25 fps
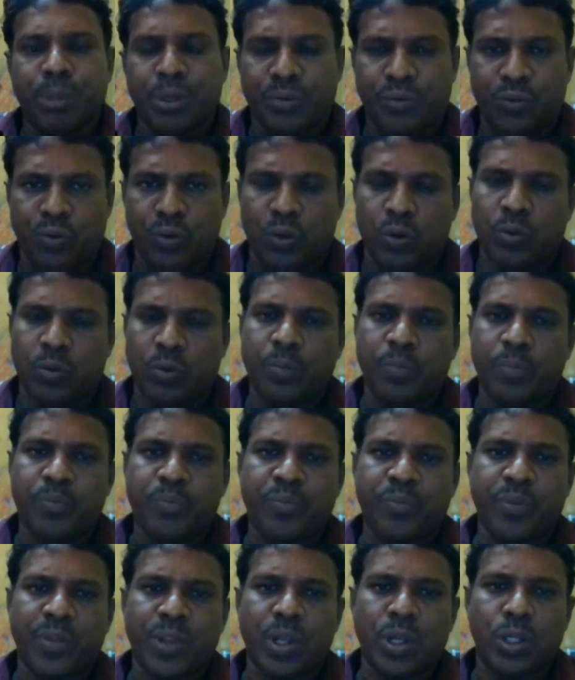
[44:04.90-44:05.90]
before
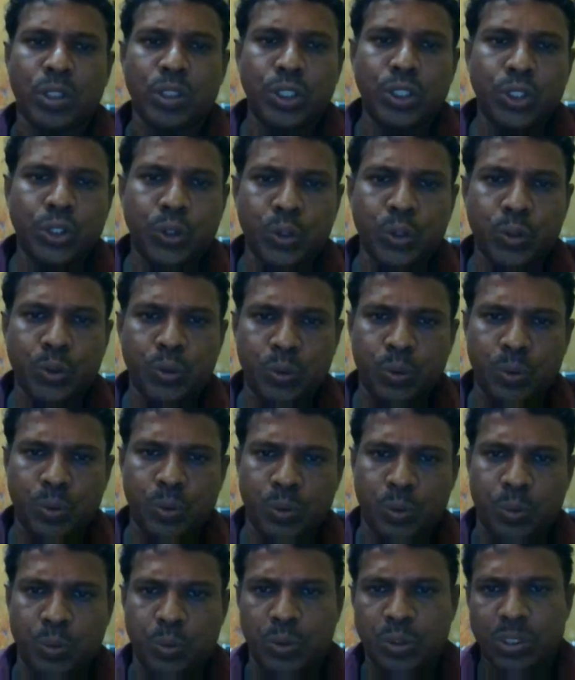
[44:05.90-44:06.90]
due to
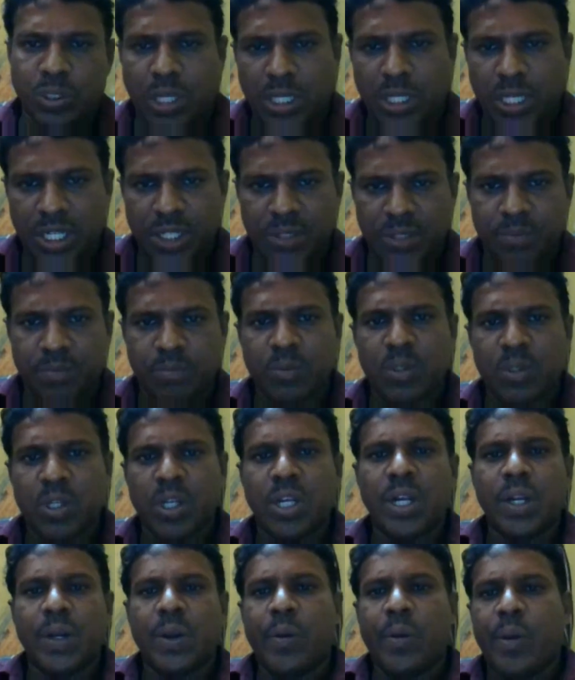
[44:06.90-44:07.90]
certain
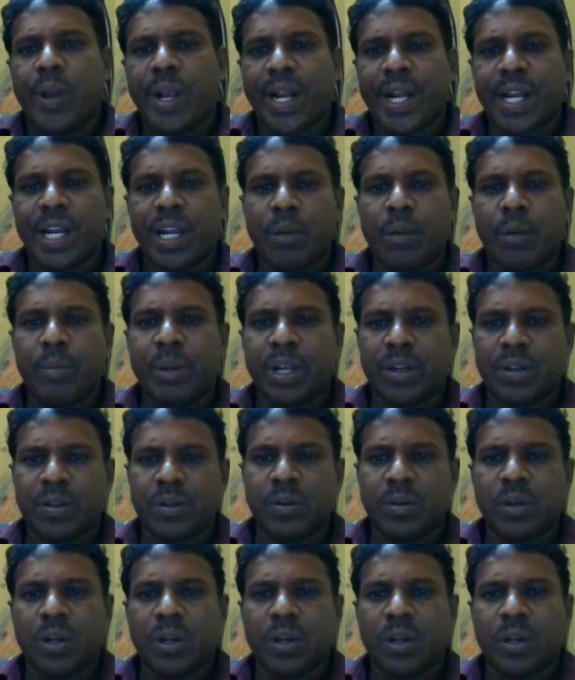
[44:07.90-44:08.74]
economic